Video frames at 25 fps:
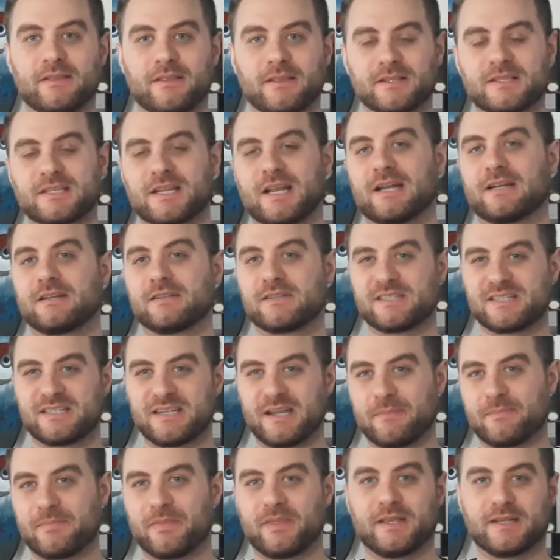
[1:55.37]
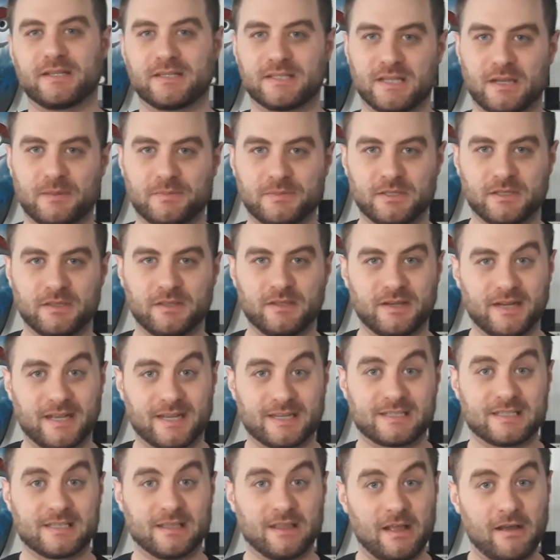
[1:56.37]
This kind of stepped things up to the
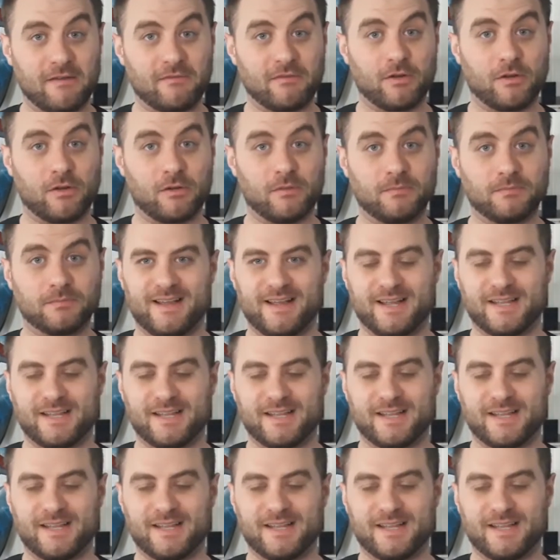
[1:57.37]
next level.